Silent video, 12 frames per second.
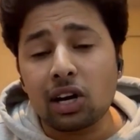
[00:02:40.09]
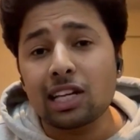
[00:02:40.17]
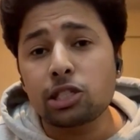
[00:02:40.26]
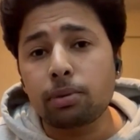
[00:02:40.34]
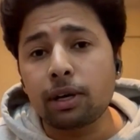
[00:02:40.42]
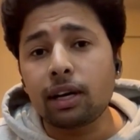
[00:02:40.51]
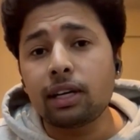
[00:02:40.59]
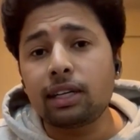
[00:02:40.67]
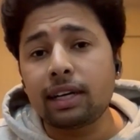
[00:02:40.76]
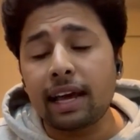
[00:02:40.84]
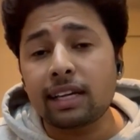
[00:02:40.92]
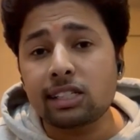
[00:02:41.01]

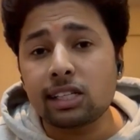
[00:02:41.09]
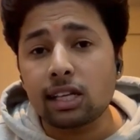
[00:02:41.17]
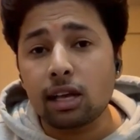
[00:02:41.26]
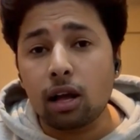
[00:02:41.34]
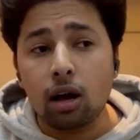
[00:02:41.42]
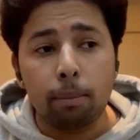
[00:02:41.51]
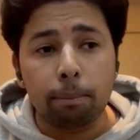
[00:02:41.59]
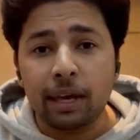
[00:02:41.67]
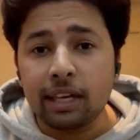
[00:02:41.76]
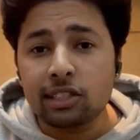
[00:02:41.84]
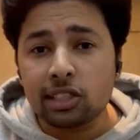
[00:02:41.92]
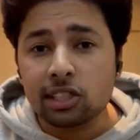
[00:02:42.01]
transparent tax
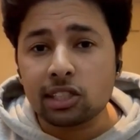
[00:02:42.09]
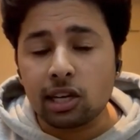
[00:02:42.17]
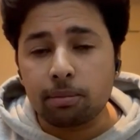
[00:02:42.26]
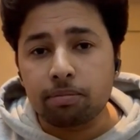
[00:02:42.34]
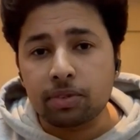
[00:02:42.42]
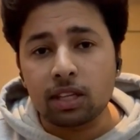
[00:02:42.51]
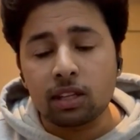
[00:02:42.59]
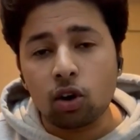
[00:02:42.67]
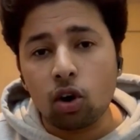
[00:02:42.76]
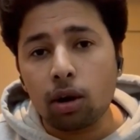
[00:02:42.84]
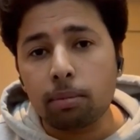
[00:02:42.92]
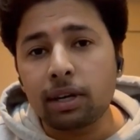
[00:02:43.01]
paying system in the
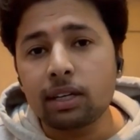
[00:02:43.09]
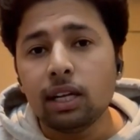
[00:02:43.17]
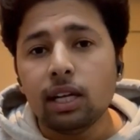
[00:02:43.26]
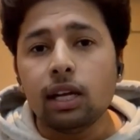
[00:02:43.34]
government,